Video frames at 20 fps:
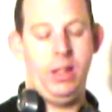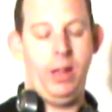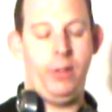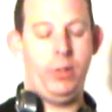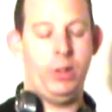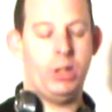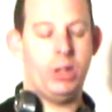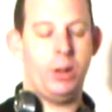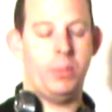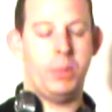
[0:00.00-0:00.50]

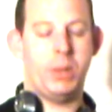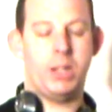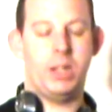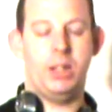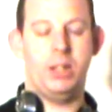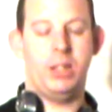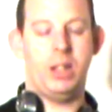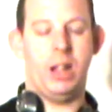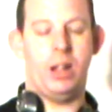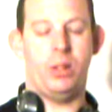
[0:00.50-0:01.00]
Every time I
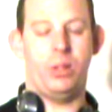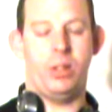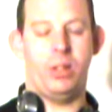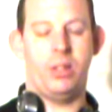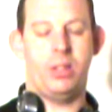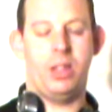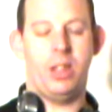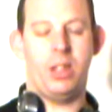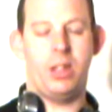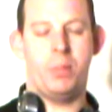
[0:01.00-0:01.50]
sit down
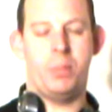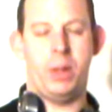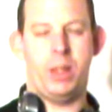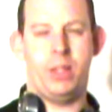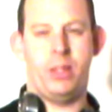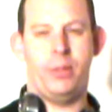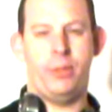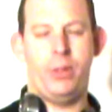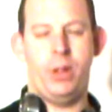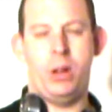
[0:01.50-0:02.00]
and think
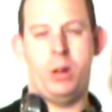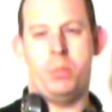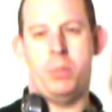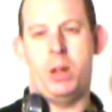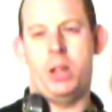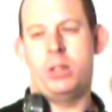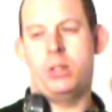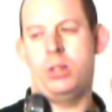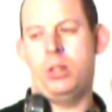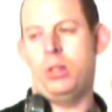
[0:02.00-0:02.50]
about the film,
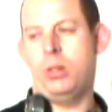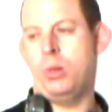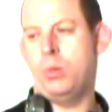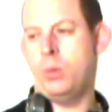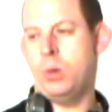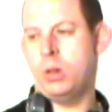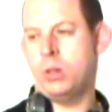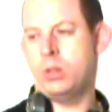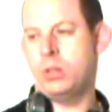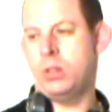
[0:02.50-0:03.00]
I don't know
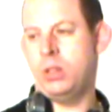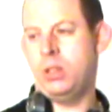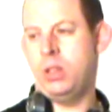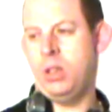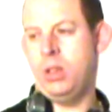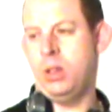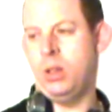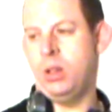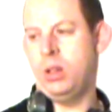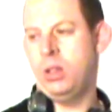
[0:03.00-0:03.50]
what to
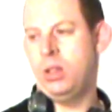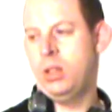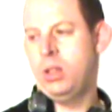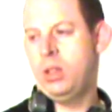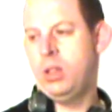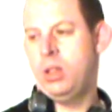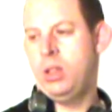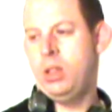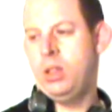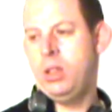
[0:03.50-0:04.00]

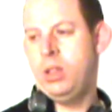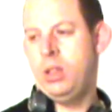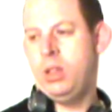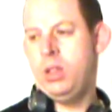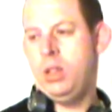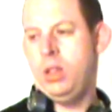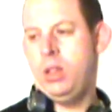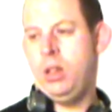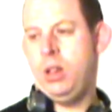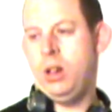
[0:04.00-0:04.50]

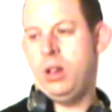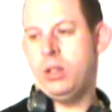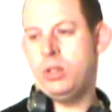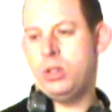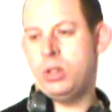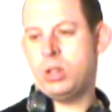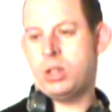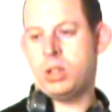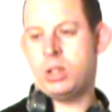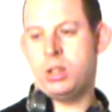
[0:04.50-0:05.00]
do. I
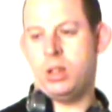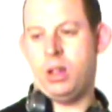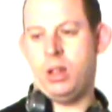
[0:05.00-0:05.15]
just